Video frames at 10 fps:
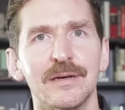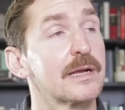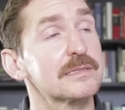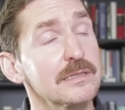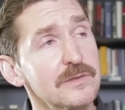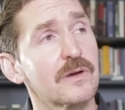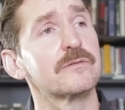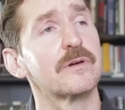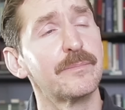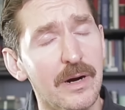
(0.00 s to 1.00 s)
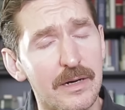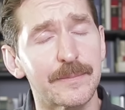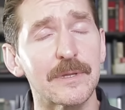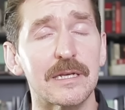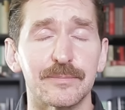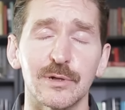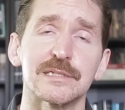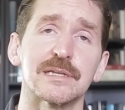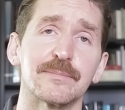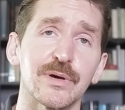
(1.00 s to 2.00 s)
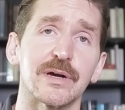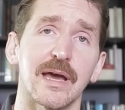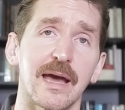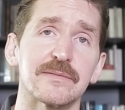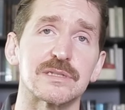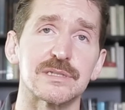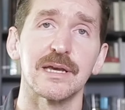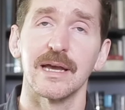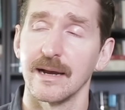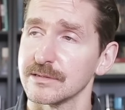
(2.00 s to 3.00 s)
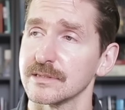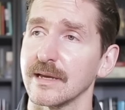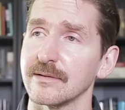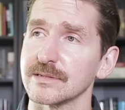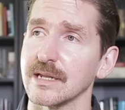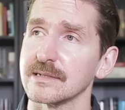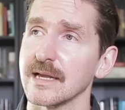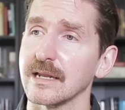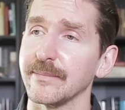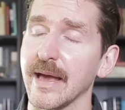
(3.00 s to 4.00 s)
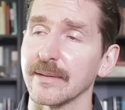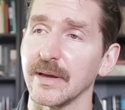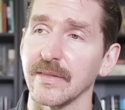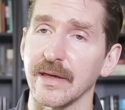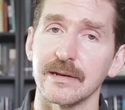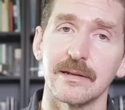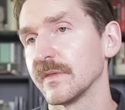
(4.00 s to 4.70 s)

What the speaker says: It's also a remarkably depressing book, I have to say. I was kind of taken aback by that.